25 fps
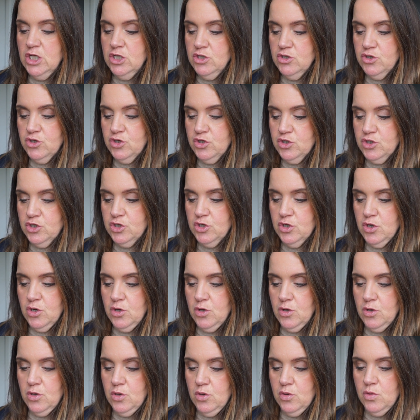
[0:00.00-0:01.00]

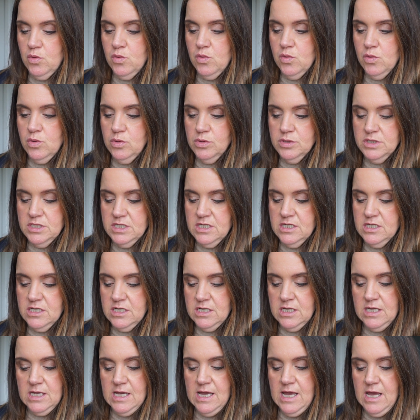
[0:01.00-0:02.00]
So,
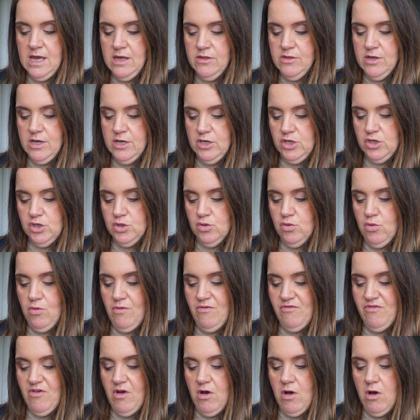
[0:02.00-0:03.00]
together so
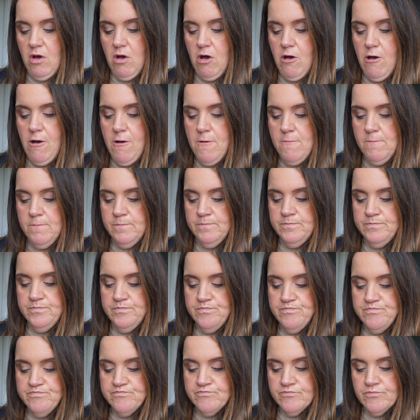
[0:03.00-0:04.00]
far,
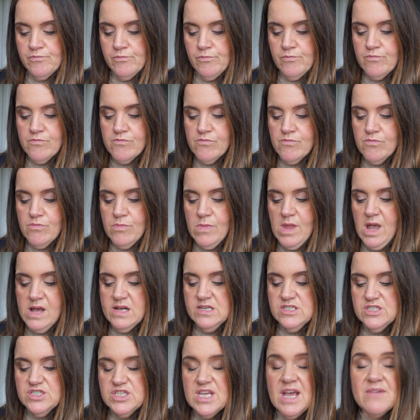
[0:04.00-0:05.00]

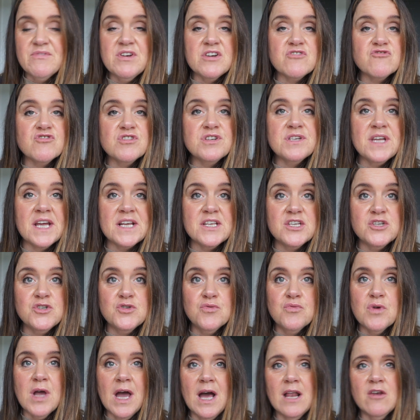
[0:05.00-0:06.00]
seven hundred
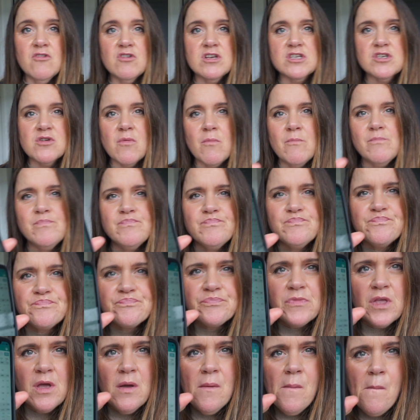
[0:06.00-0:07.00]
ninety-two calories.
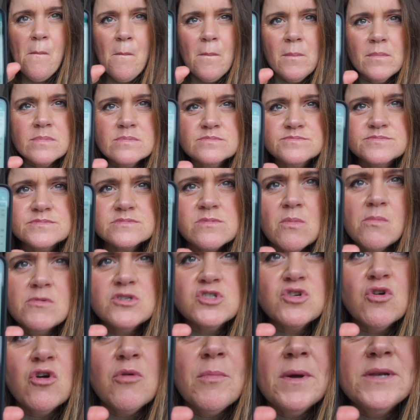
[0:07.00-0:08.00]
Mm, let me
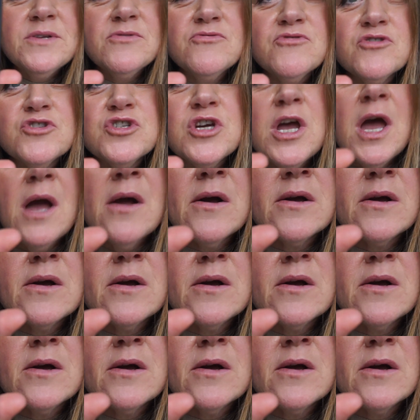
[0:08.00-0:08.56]
show you my NutriCheck.